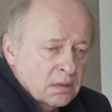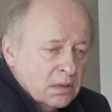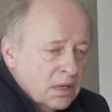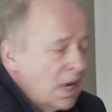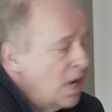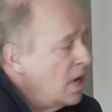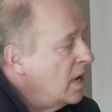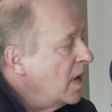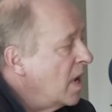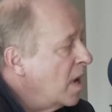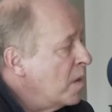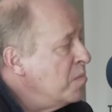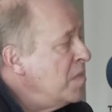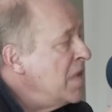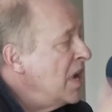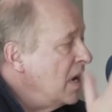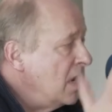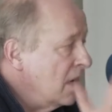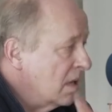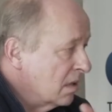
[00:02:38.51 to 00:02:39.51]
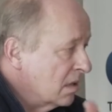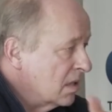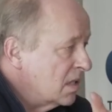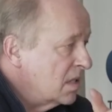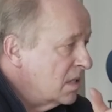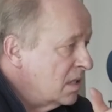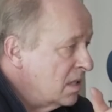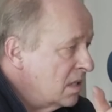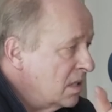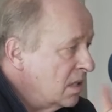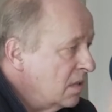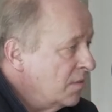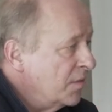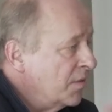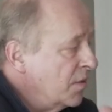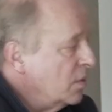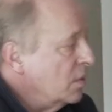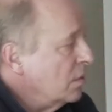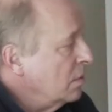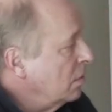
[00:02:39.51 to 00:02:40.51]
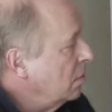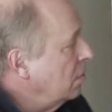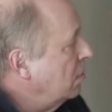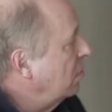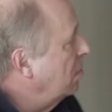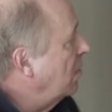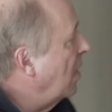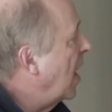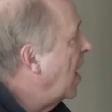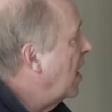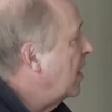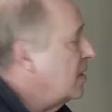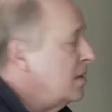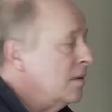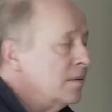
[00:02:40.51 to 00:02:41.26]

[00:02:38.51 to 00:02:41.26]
nearly a millions, if you add,